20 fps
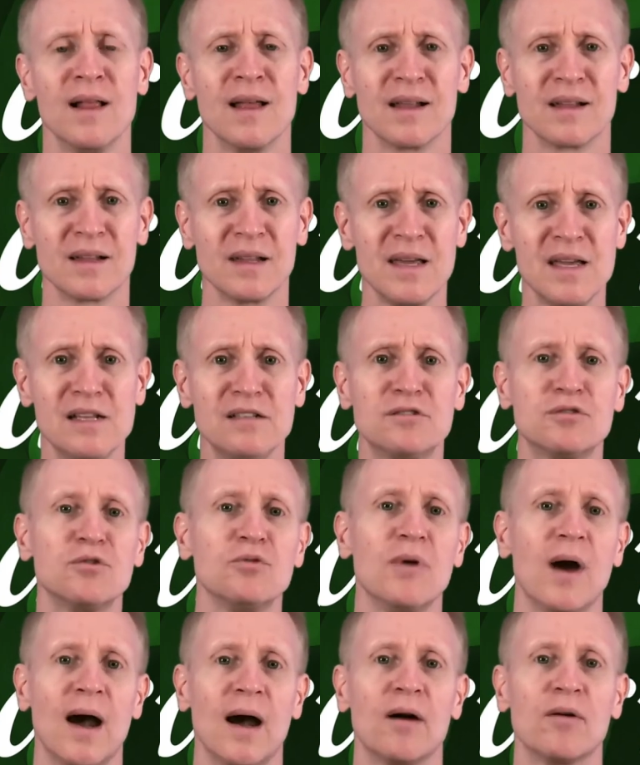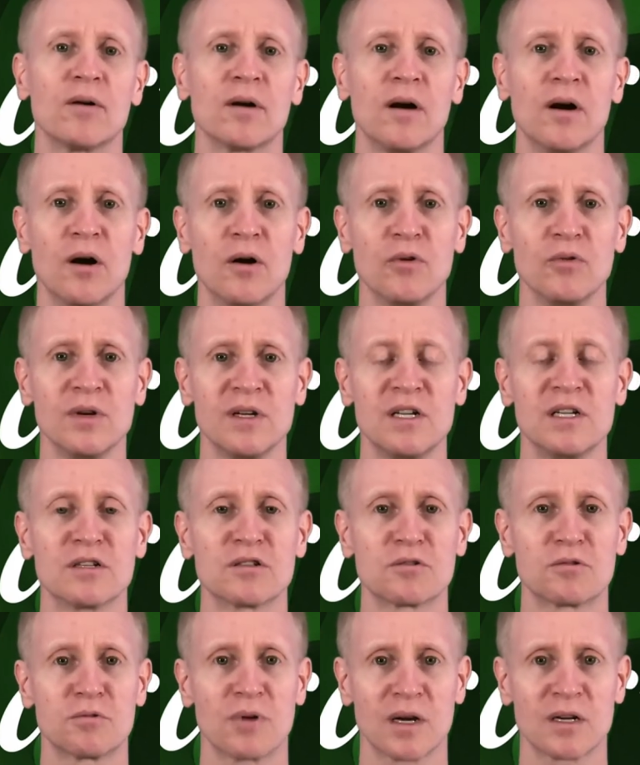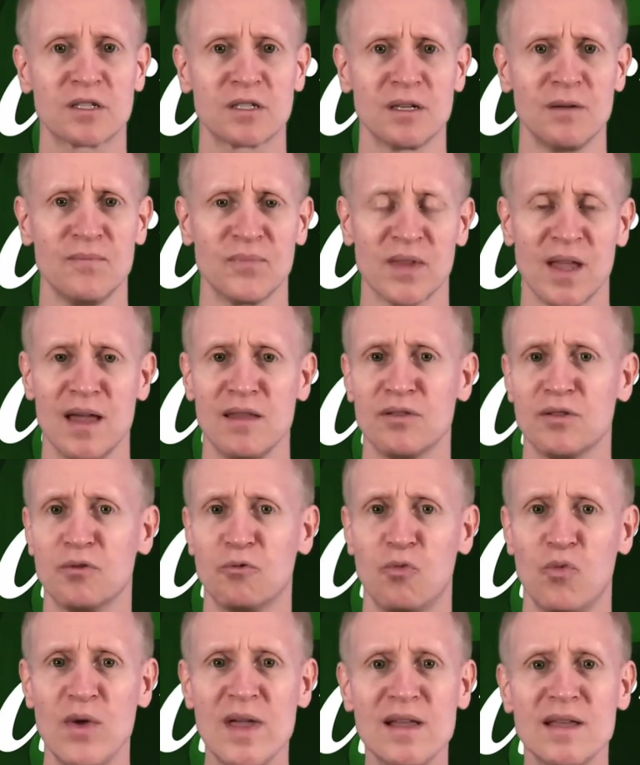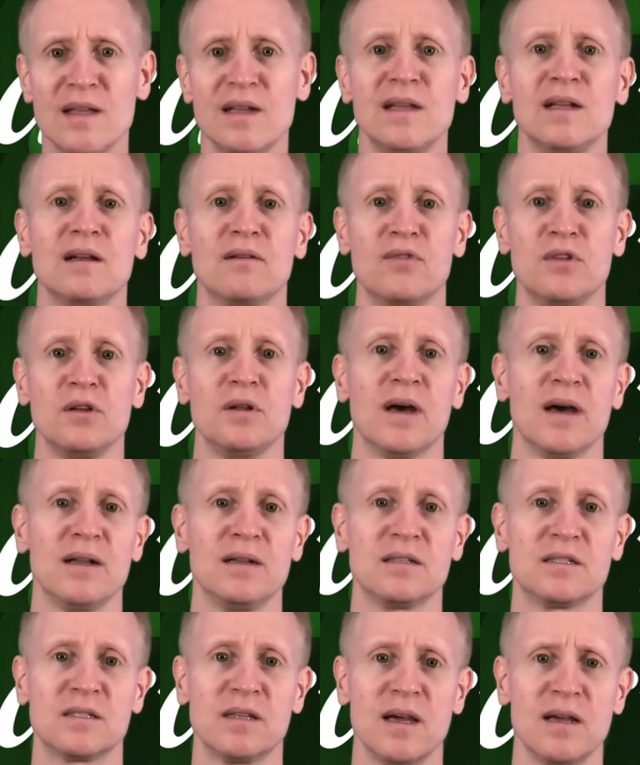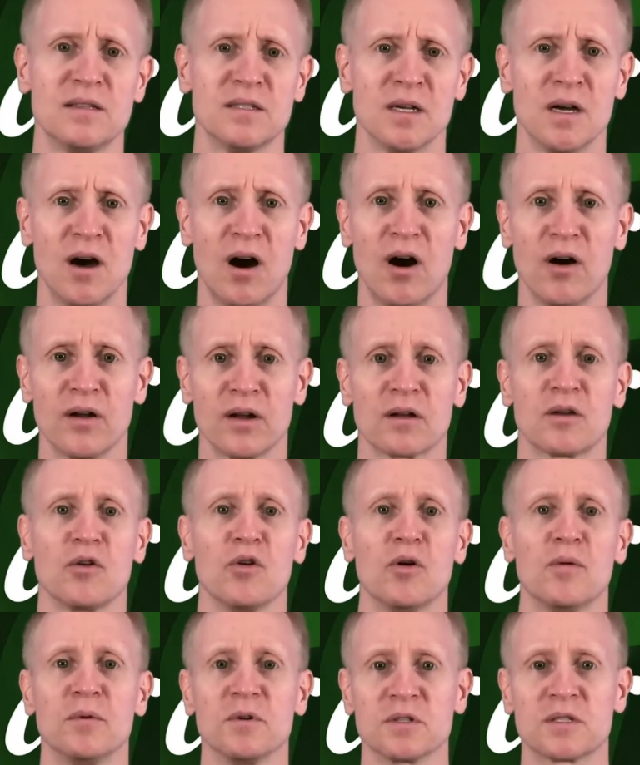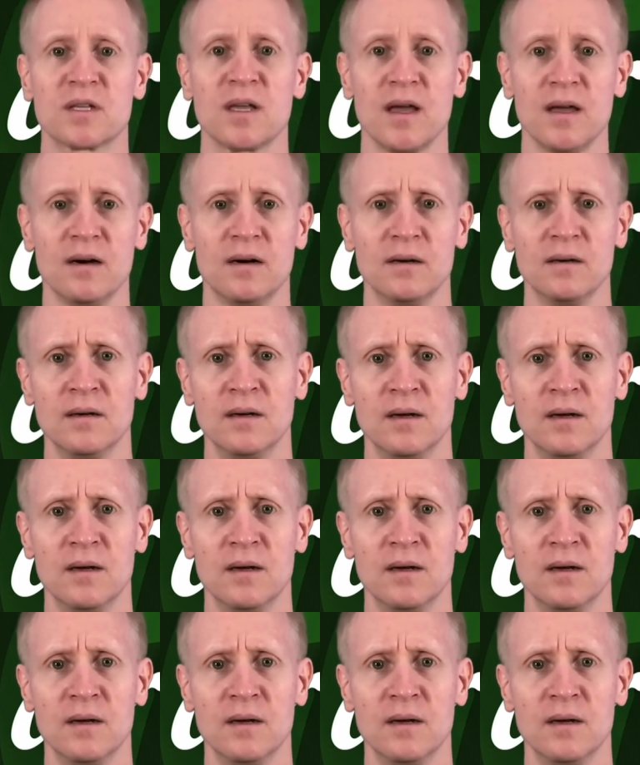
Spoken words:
leads to our own destruction and the weakening of the United States on a global scale.